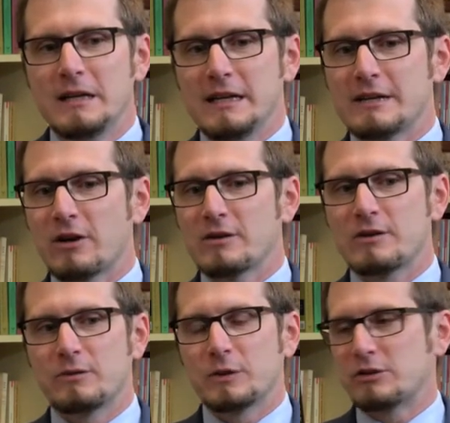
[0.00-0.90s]
It's
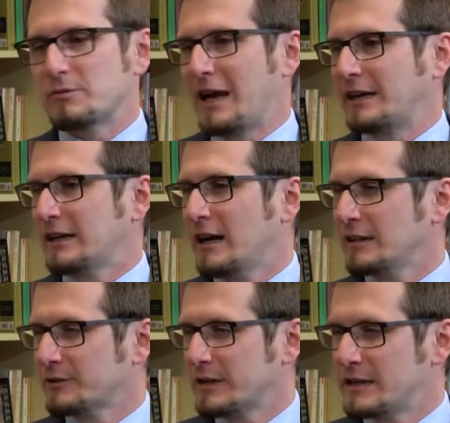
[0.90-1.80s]
also with dramatic
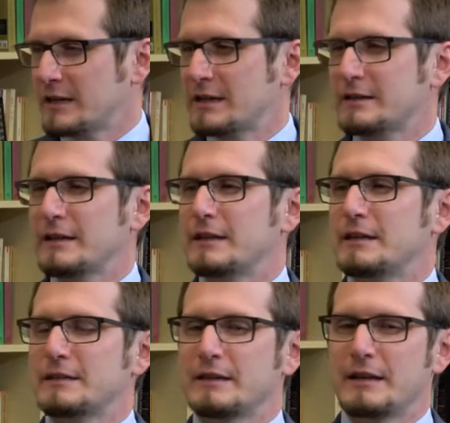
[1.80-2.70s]
coloring.
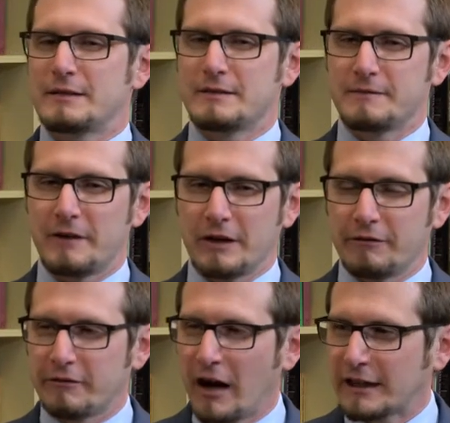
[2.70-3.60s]
It's very
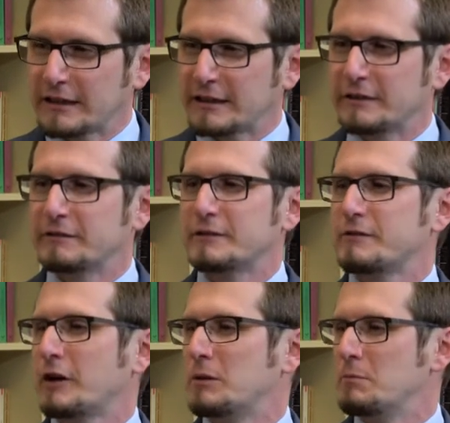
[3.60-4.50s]
evocative. It's
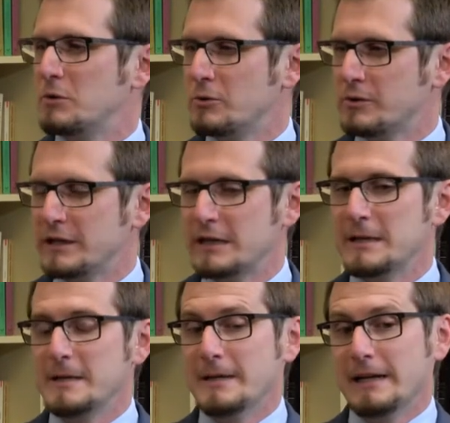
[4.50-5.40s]
very moody,
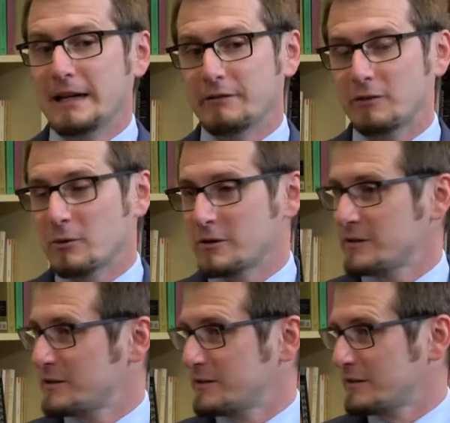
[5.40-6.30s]
and of
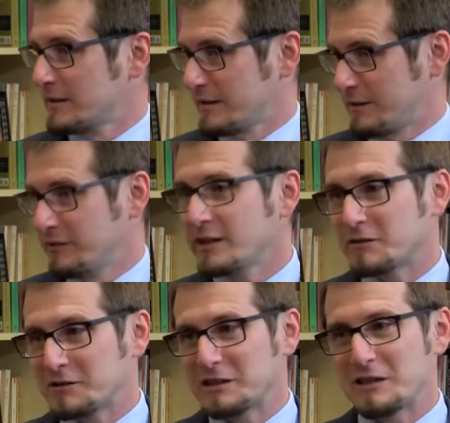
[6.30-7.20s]
course, the figure
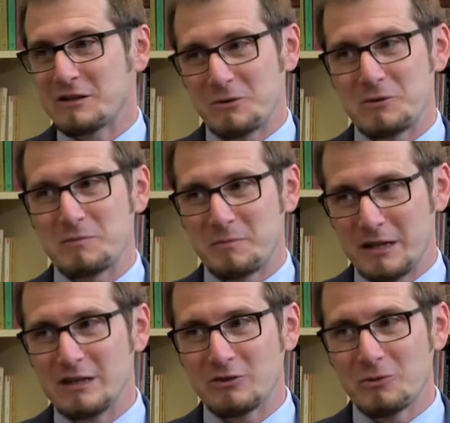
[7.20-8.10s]
of Tityus, who's
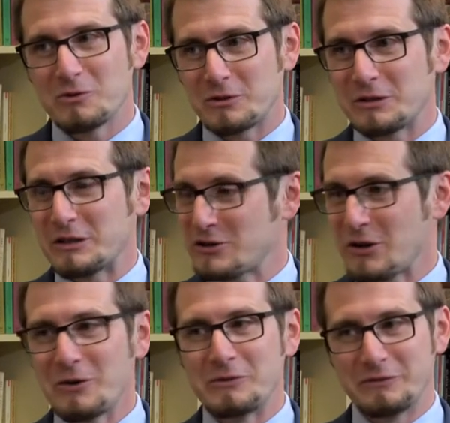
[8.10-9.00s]
being tortured, is
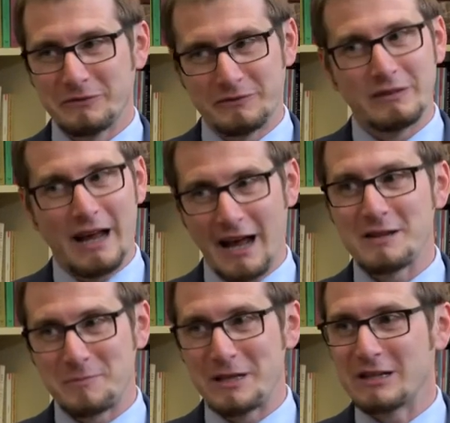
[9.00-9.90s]
shown
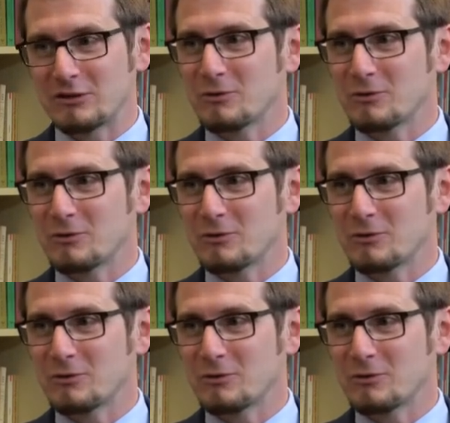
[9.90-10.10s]
as being